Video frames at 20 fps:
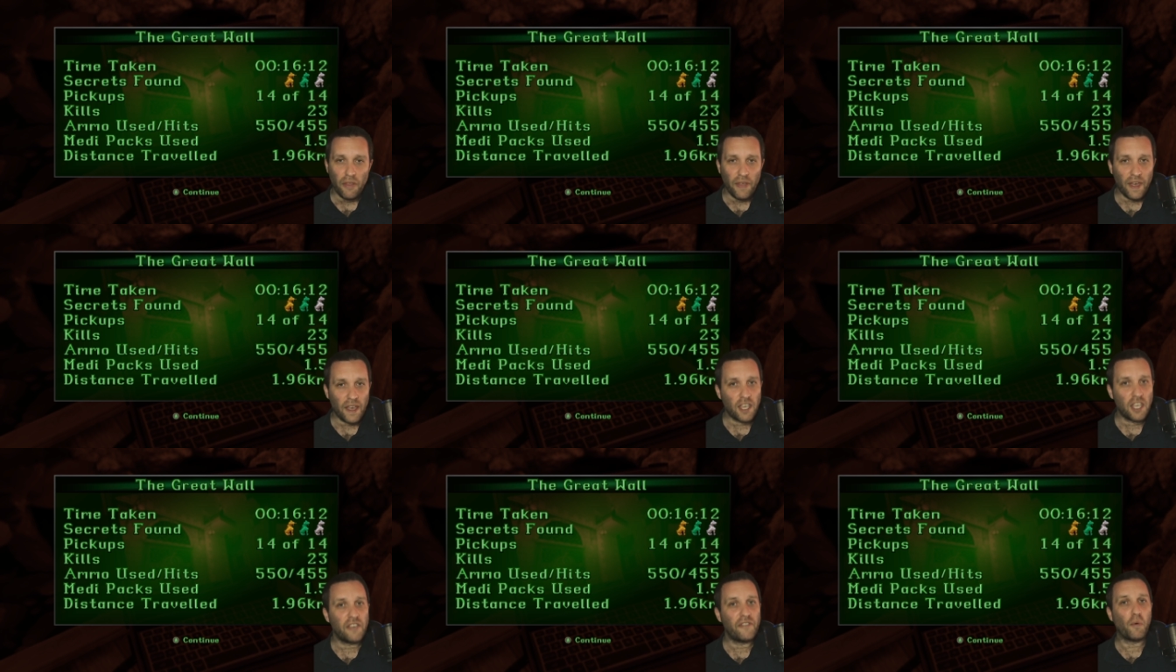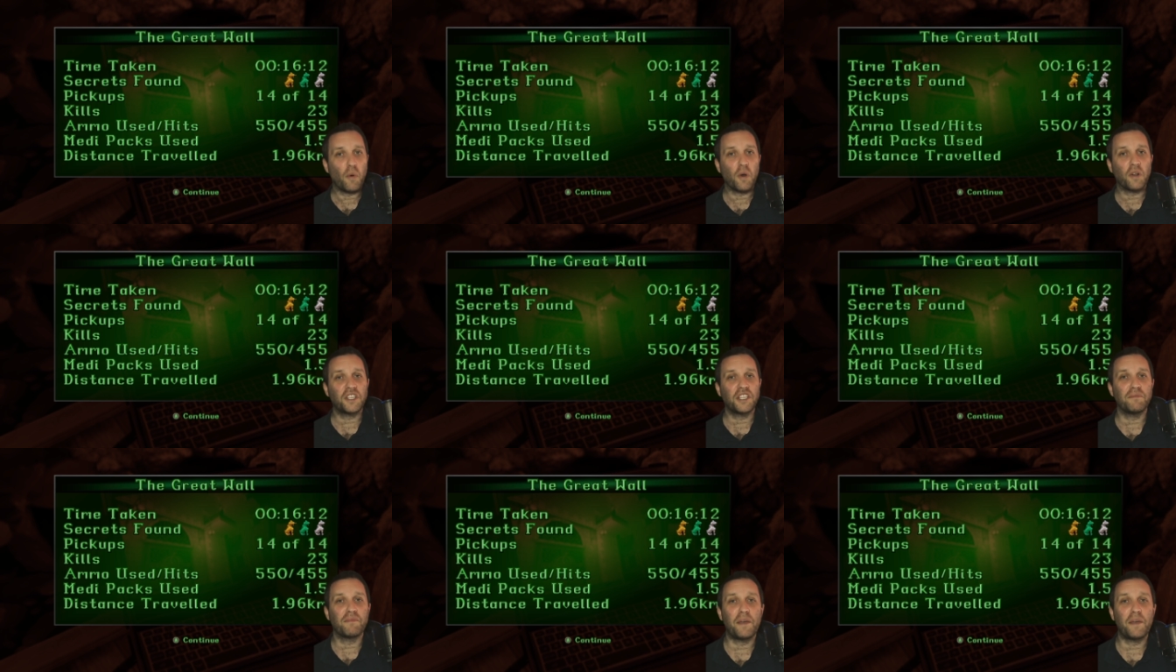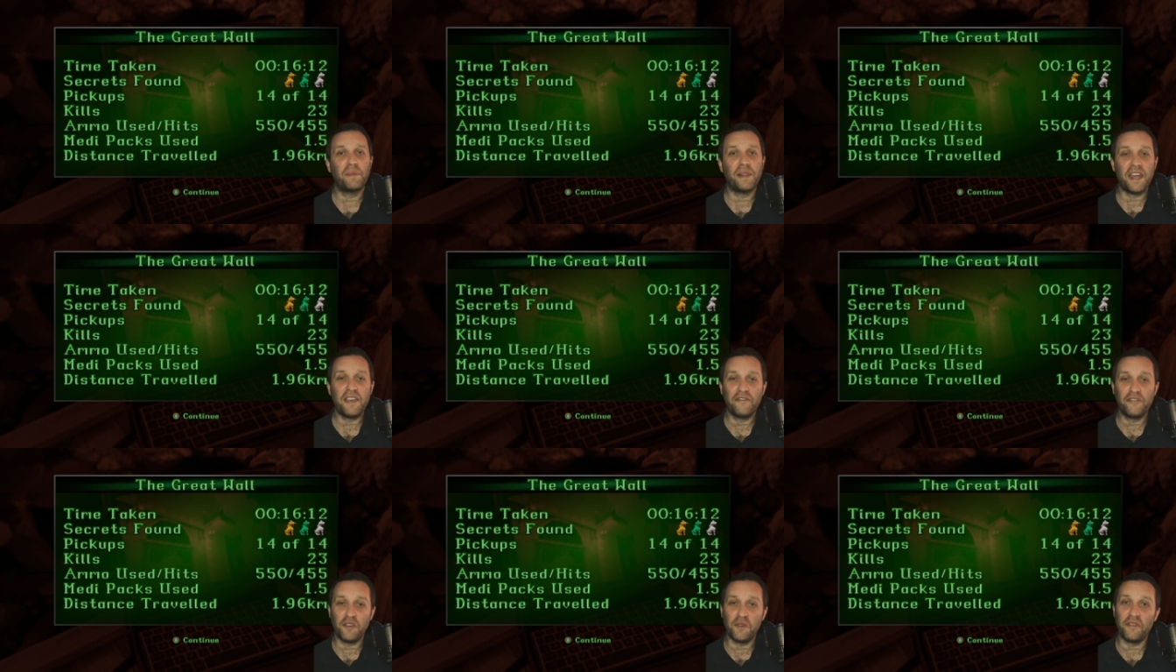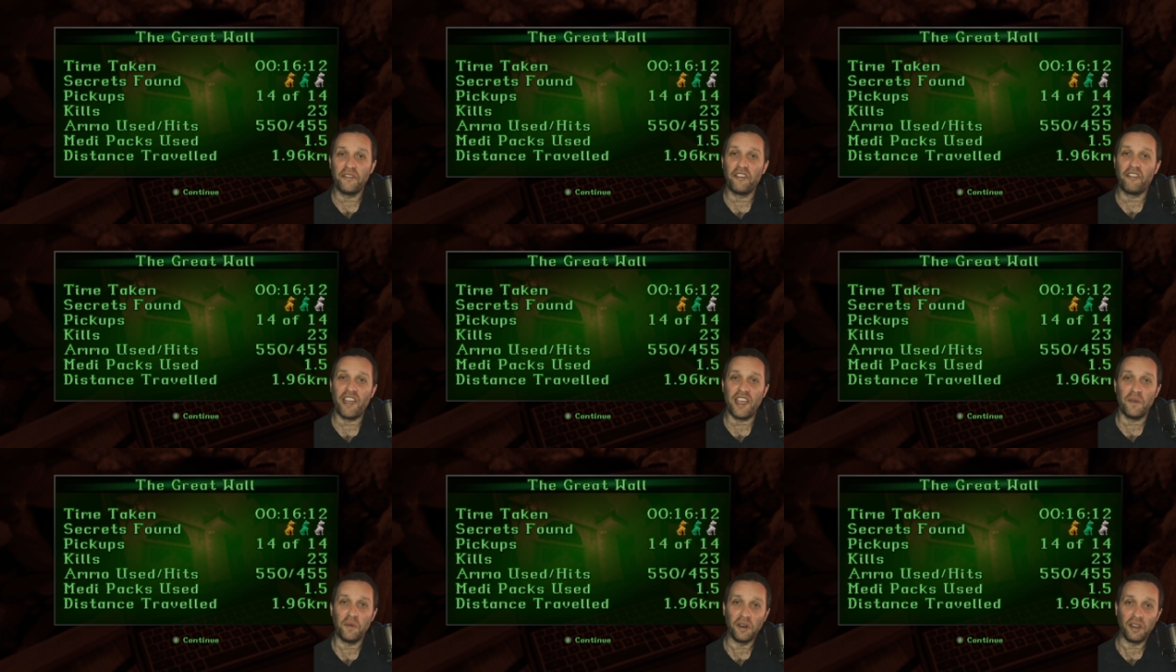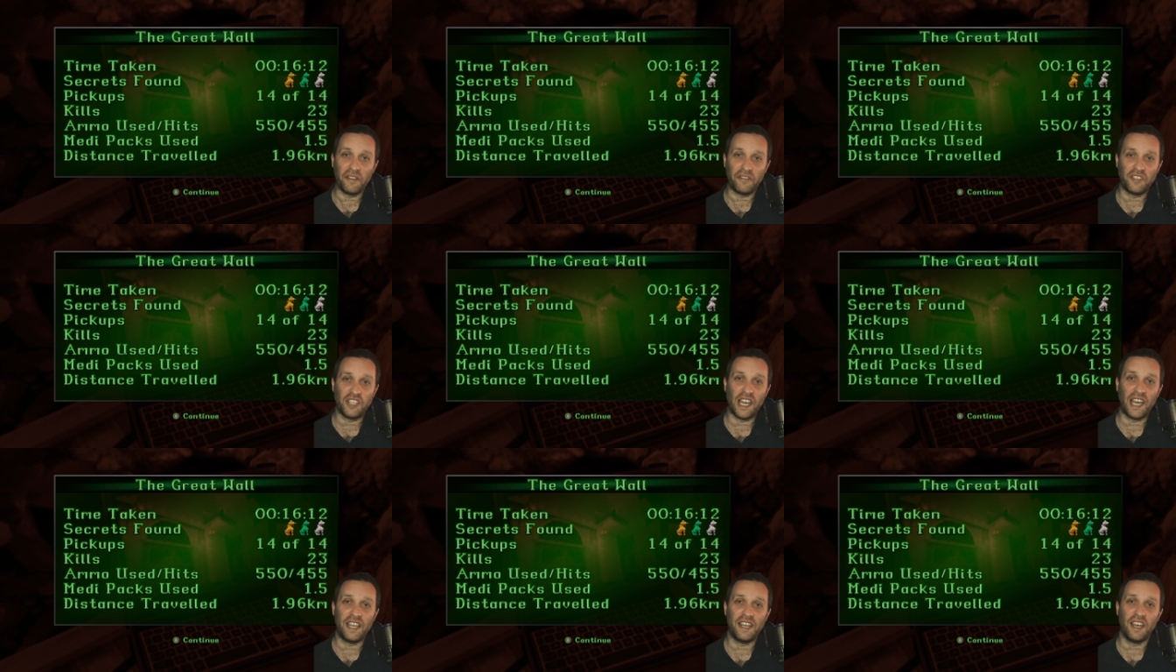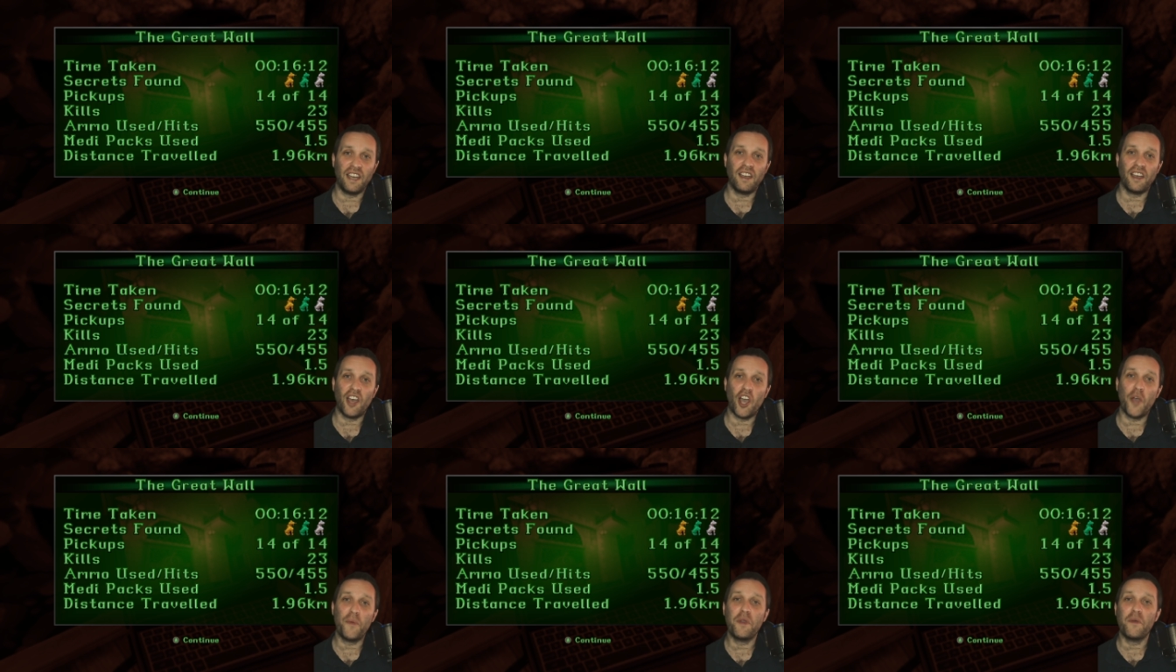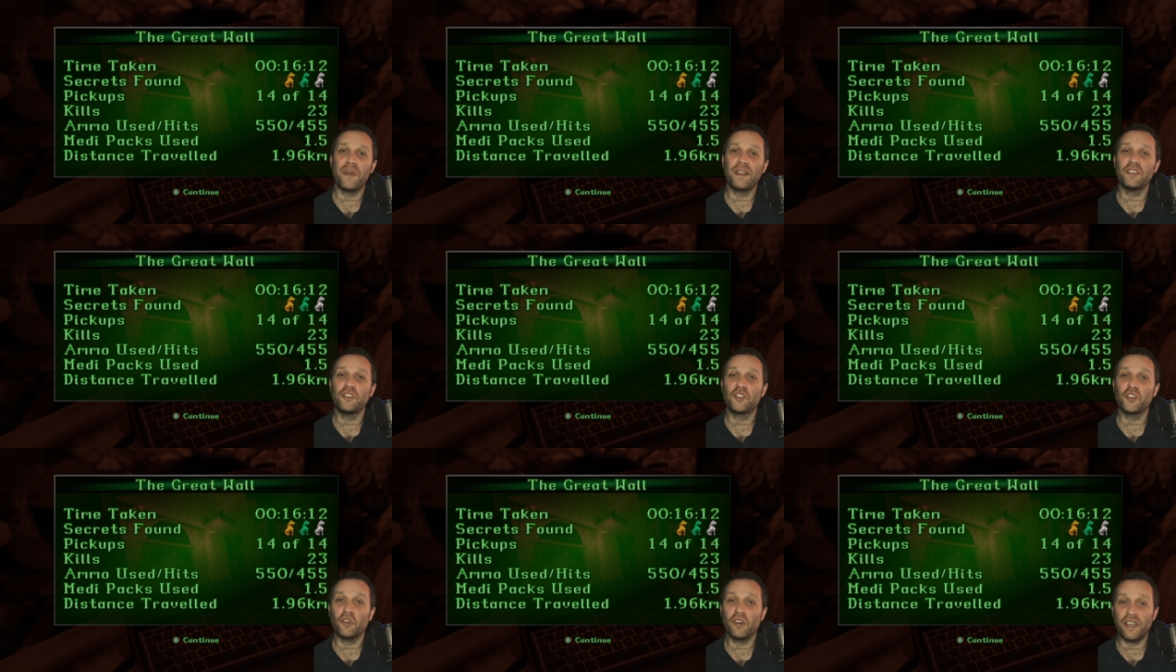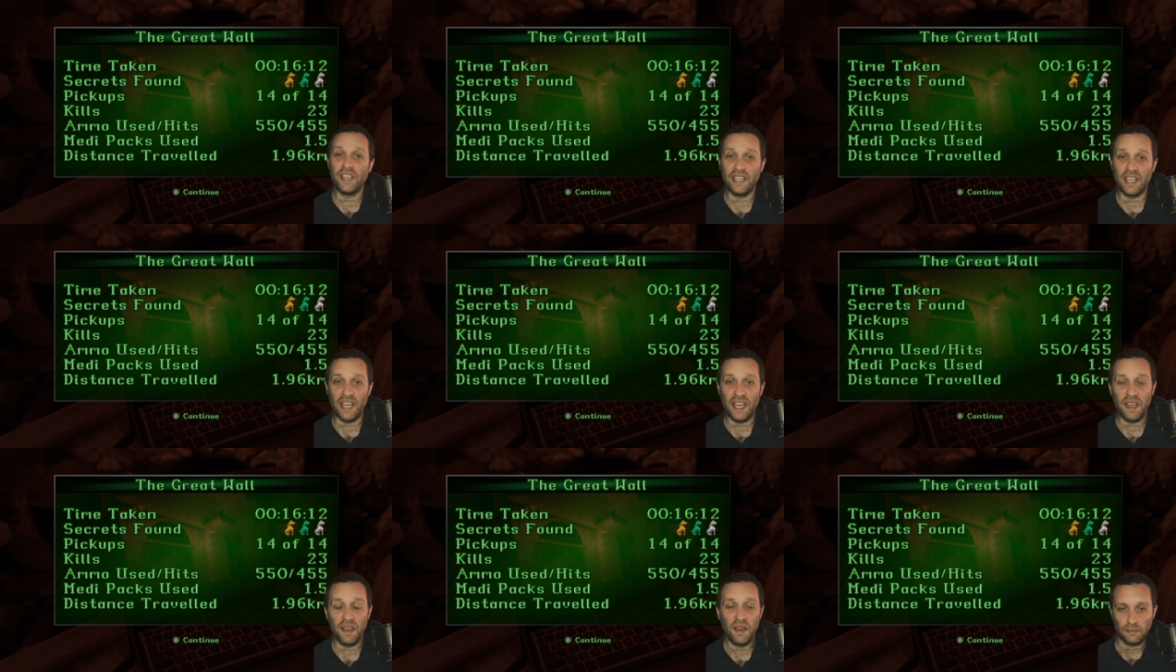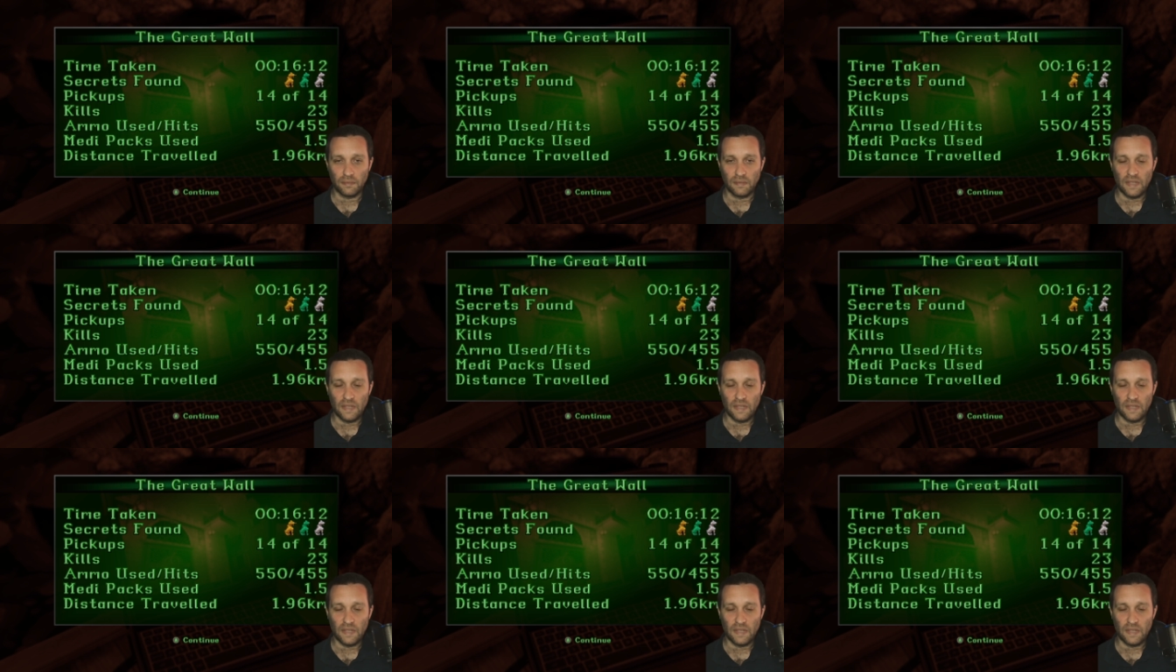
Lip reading: Thank you for watching my playthrough of the Great Wall of China. I hope you enjoyed it.